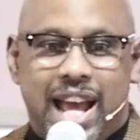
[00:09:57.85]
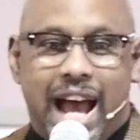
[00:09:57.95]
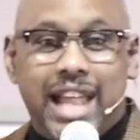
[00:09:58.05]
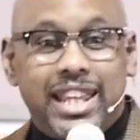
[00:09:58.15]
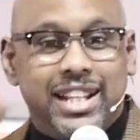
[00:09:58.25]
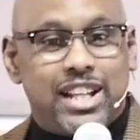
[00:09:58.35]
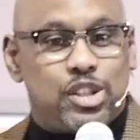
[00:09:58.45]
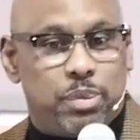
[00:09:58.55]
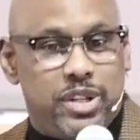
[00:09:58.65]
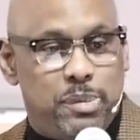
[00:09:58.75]
I think that's
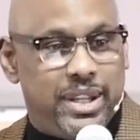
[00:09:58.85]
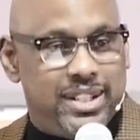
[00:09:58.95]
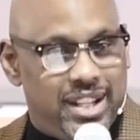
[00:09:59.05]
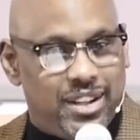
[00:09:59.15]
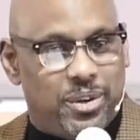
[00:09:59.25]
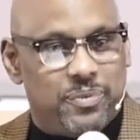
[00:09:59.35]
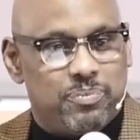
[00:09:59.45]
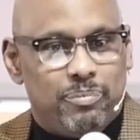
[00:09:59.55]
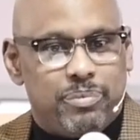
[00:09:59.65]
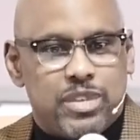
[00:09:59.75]
a pretty big deal.
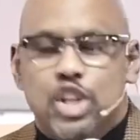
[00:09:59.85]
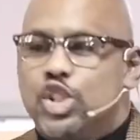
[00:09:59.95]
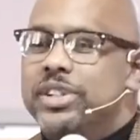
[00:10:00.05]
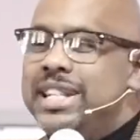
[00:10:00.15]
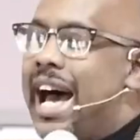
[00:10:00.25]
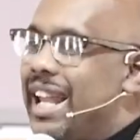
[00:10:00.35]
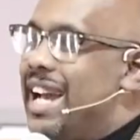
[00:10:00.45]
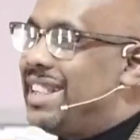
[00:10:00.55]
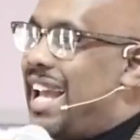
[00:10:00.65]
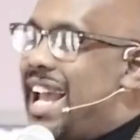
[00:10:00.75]
So it's not
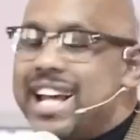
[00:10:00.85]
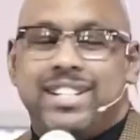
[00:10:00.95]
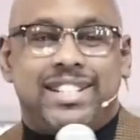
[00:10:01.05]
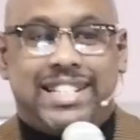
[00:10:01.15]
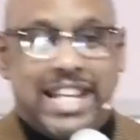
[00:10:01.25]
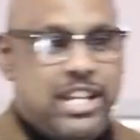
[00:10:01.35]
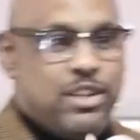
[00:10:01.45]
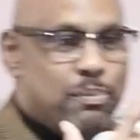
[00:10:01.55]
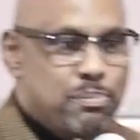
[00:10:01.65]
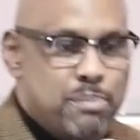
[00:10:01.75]
like they hadn't
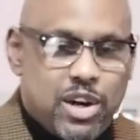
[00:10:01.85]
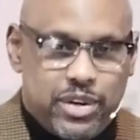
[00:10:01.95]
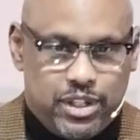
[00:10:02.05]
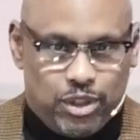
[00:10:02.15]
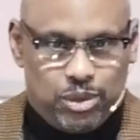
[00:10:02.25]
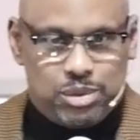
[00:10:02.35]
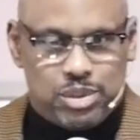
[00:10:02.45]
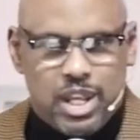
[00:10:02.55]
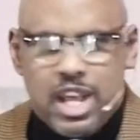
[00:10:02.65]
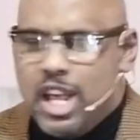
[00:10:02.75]
seen miracles,
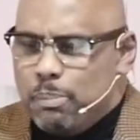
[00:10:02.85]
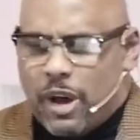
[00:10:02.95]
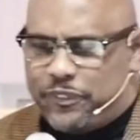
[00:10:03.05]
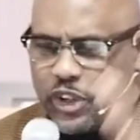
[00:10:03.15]
but